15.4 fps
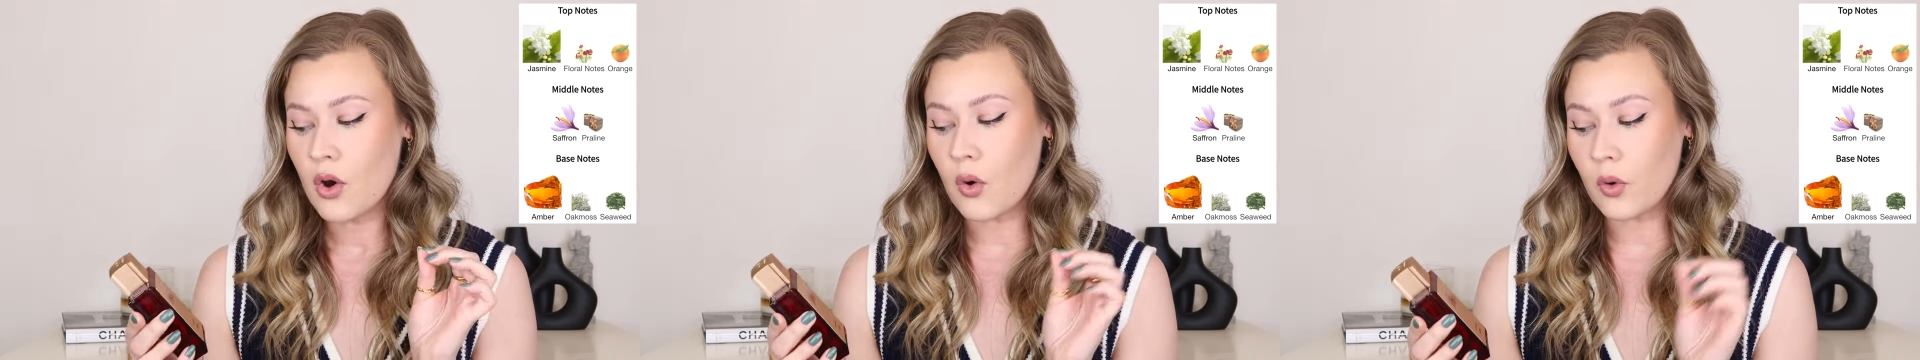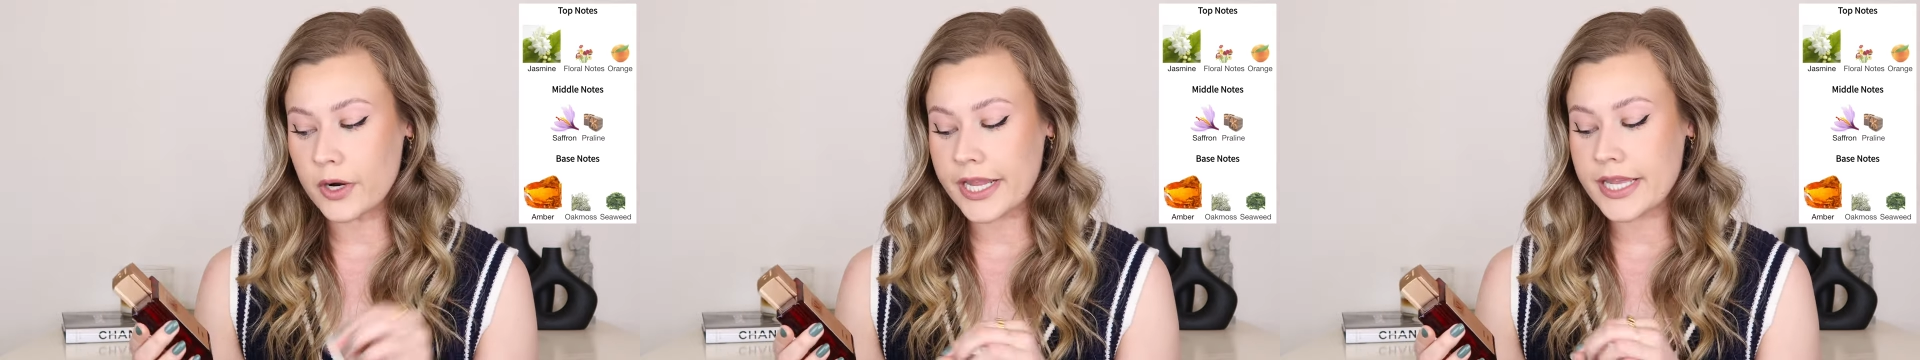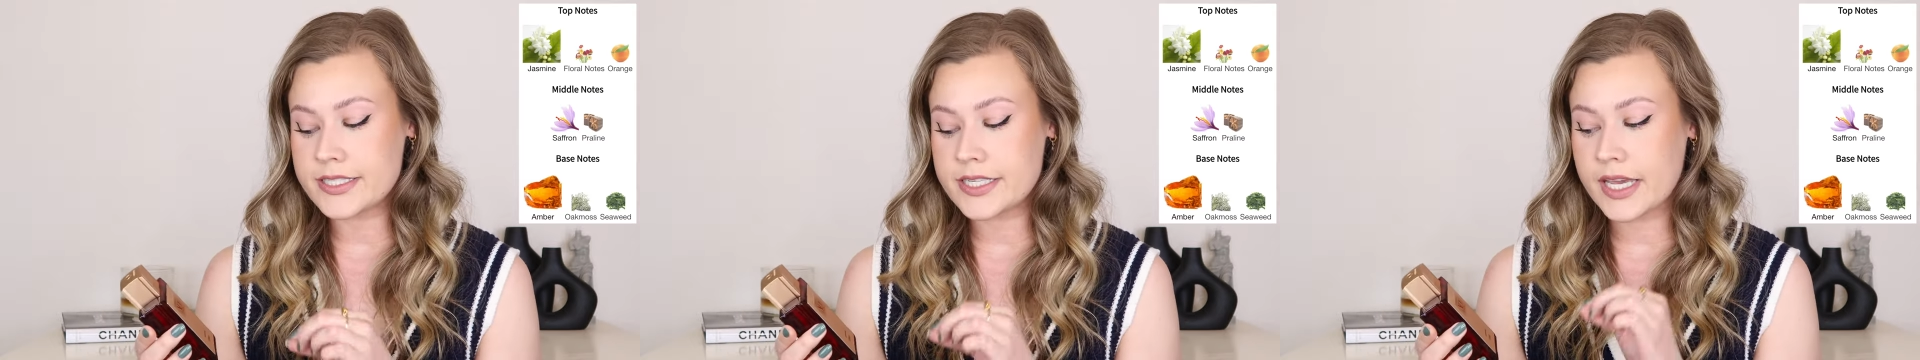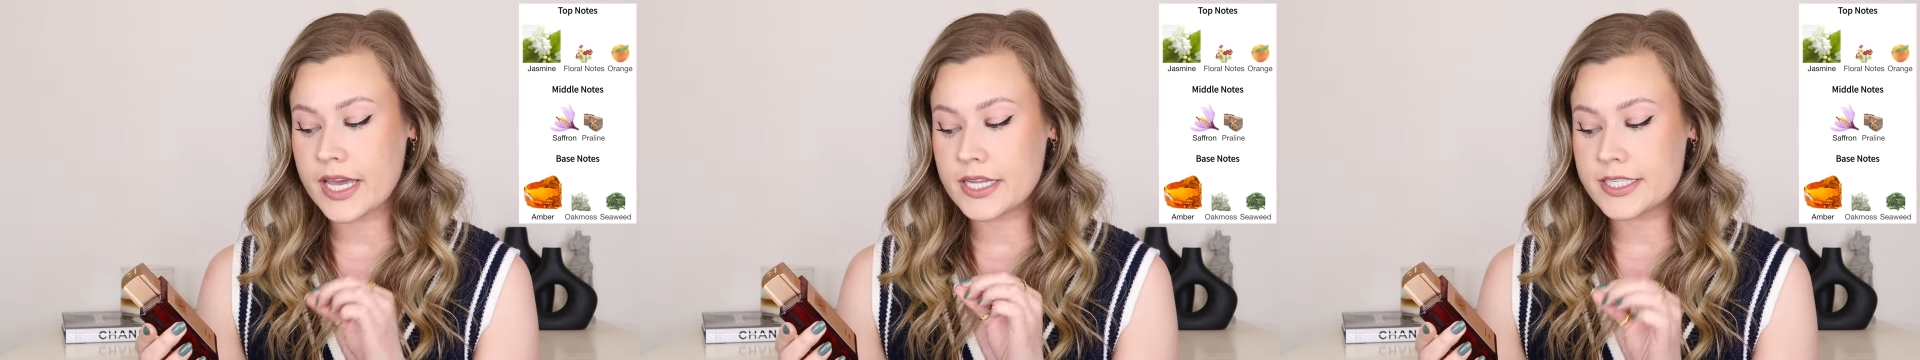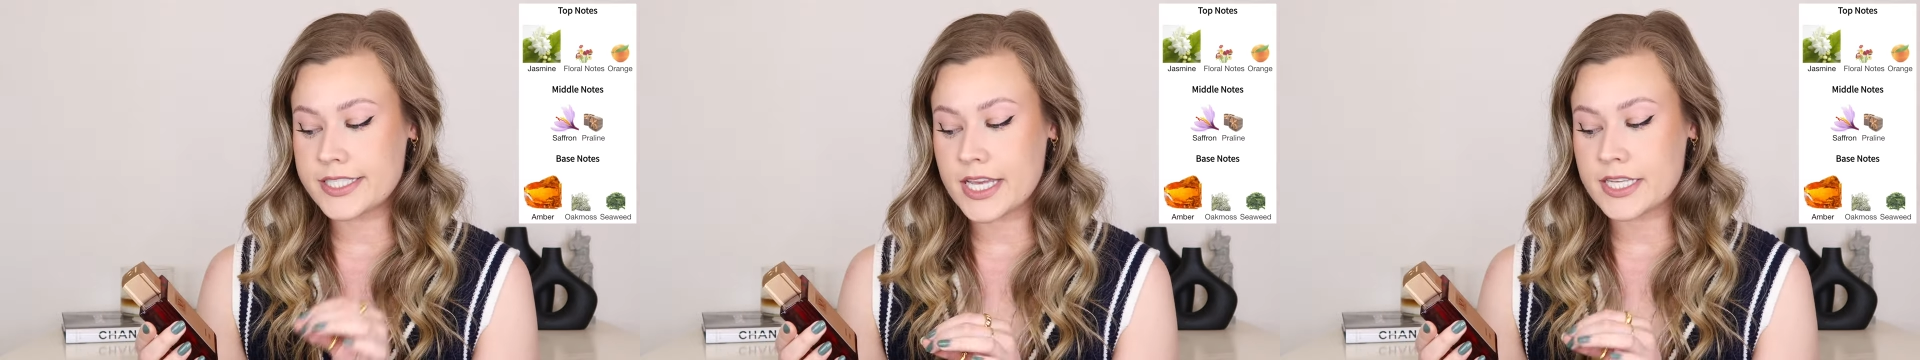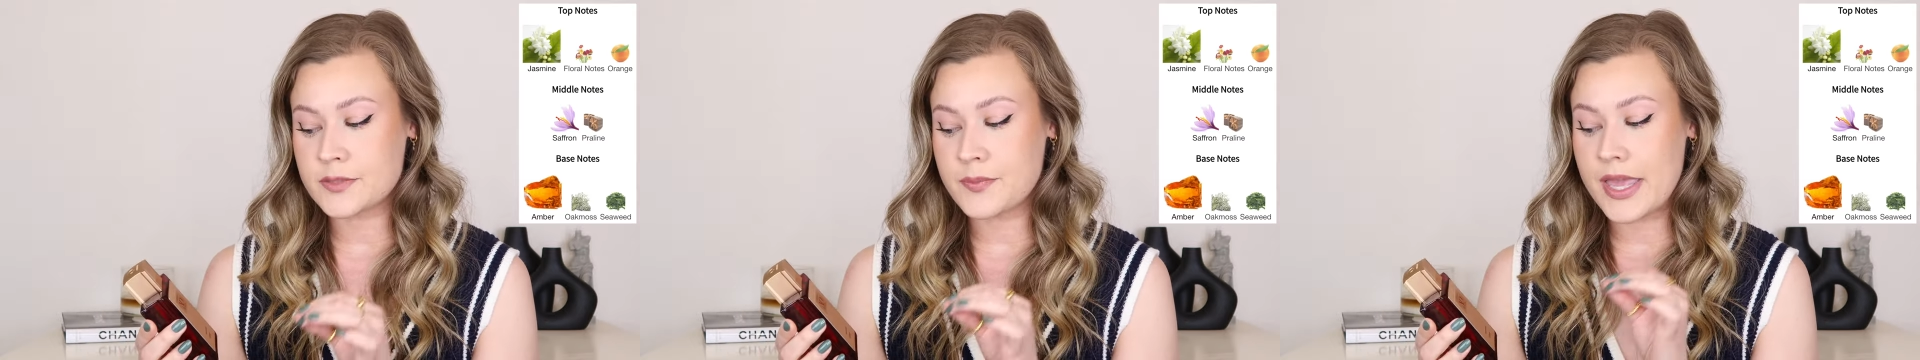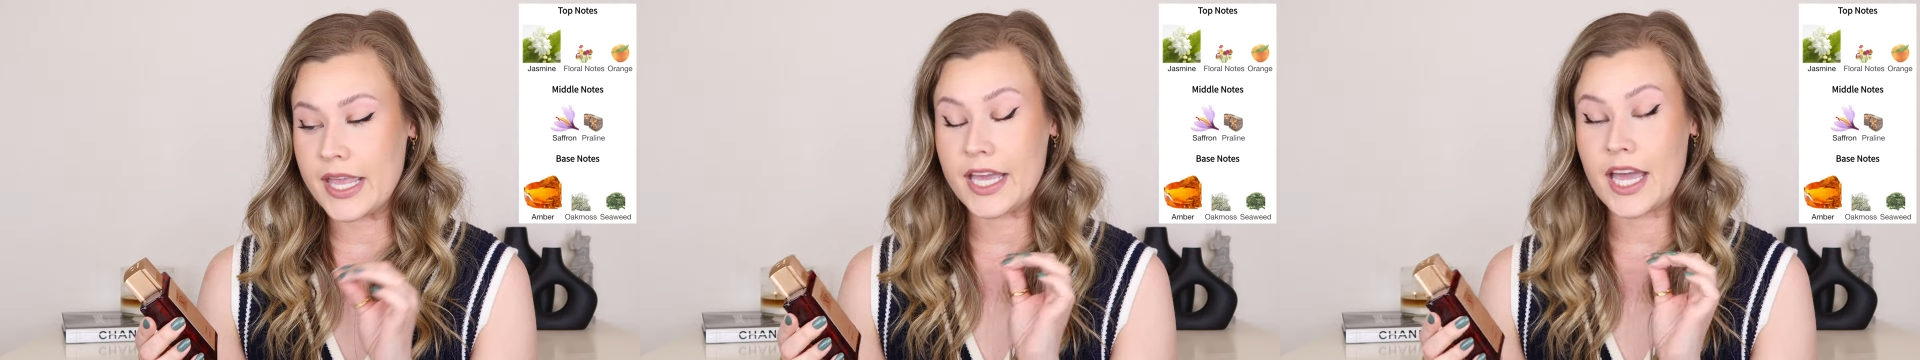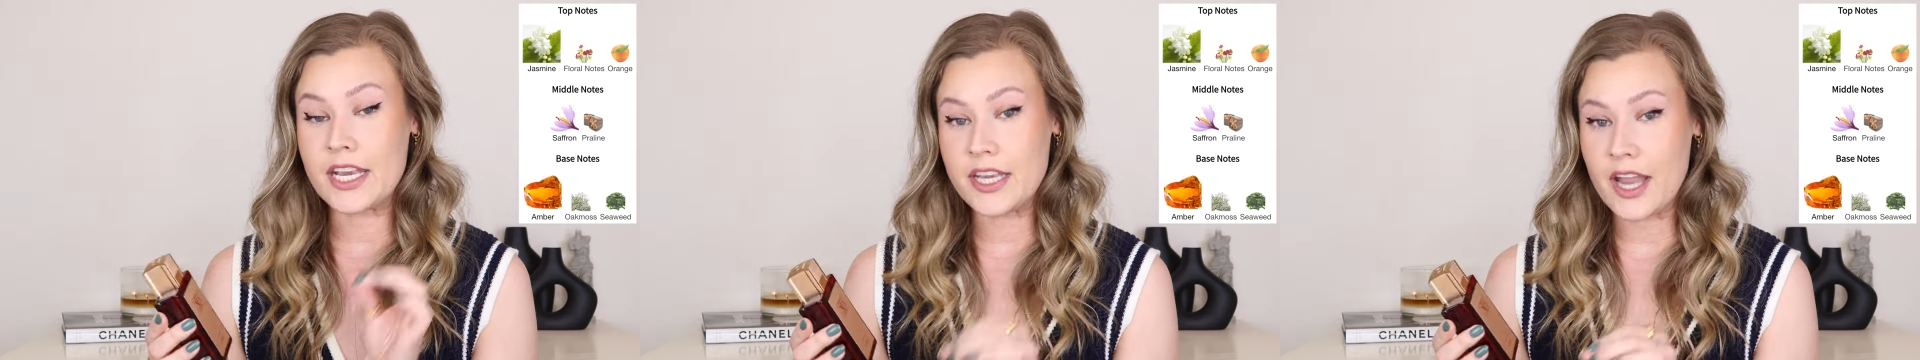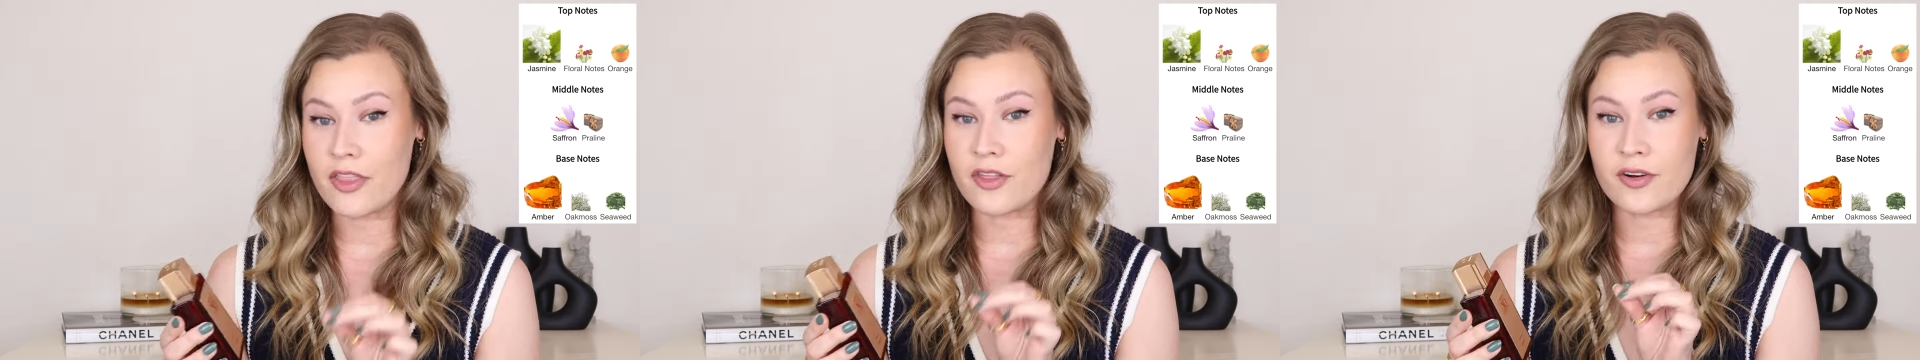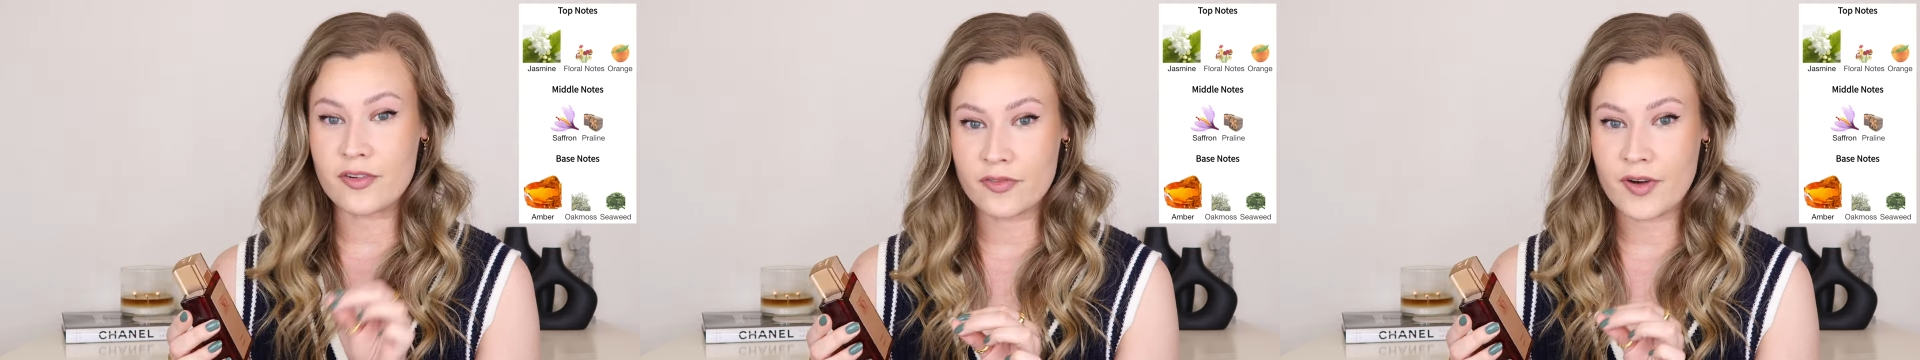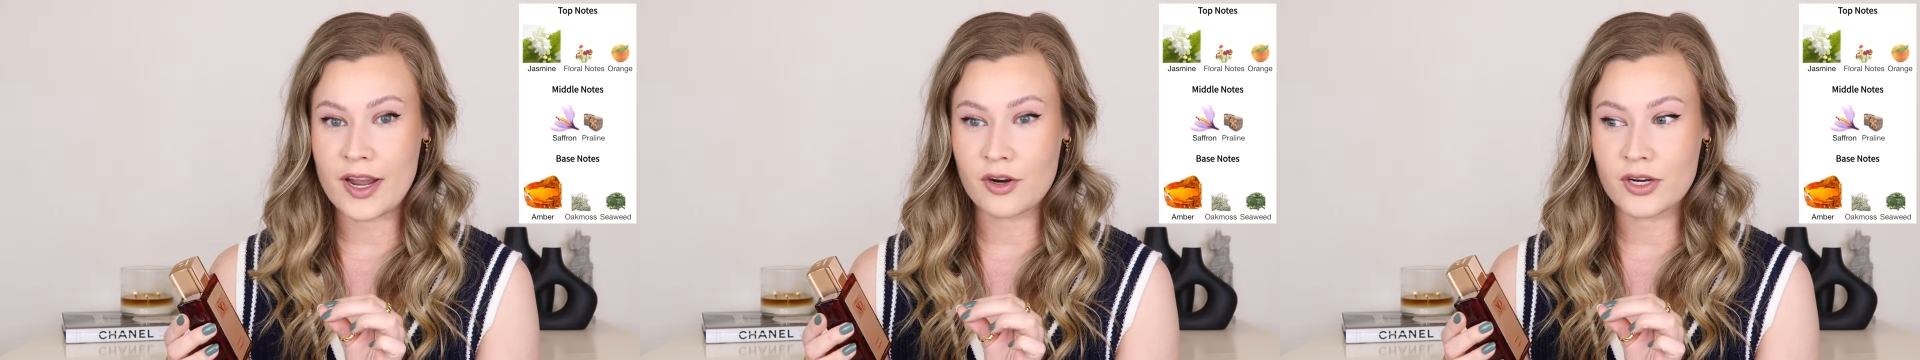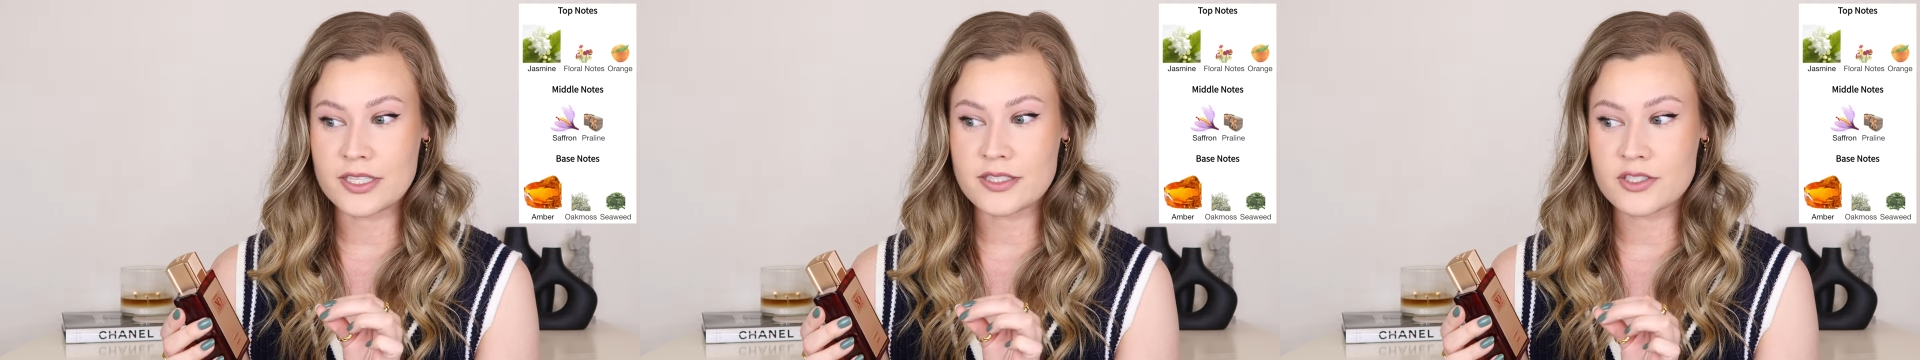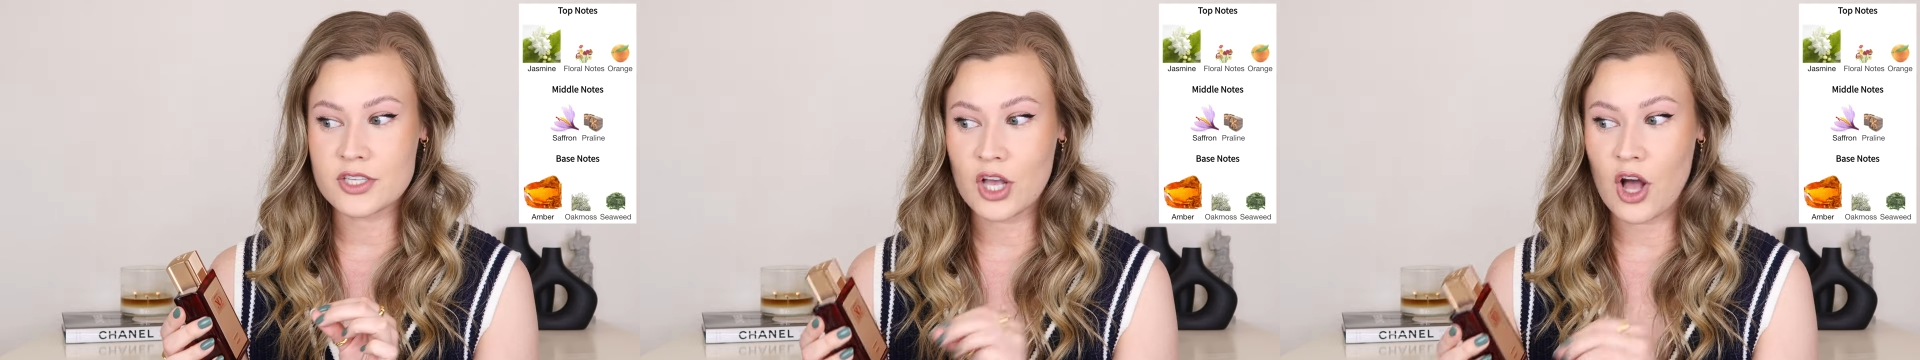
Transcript: Orientica does make another fragrance